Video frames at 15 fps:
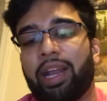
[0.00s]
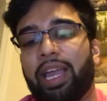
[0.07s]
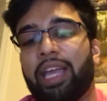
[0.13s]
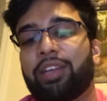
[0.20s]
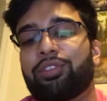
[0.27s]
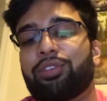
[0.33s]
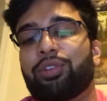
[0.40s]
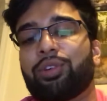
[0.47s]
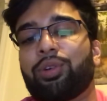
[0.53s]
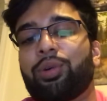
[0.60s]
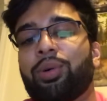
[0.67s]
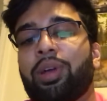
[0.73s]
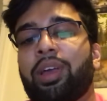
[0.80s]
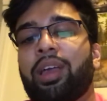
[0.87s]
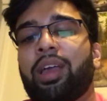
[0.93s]

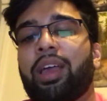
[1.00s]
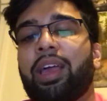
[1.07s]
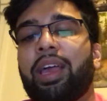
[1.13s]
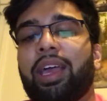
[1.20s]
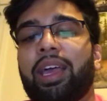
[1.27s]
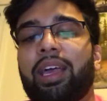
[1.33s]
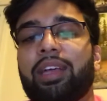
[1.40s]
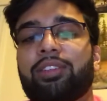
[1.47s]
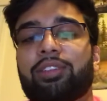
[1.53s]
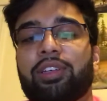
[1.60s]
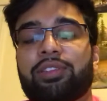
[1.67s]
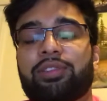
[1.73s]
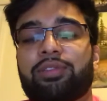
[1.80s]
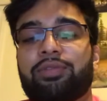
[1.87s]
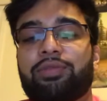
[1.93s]
Andrew
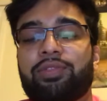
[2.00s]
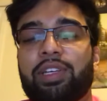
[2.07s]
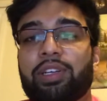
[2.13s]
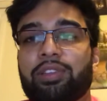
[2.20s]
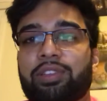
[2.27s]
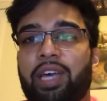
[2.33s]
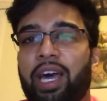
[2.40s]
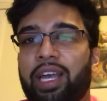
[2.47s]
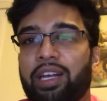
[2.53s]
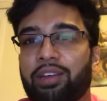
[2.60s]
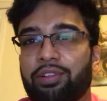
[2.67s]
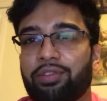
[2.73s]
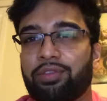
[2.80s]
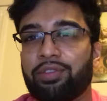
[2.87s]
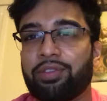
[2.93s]
just feels kind
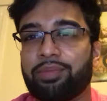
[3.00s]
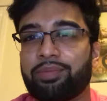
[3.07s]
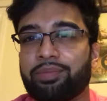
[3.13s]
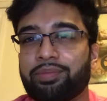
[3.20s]
of,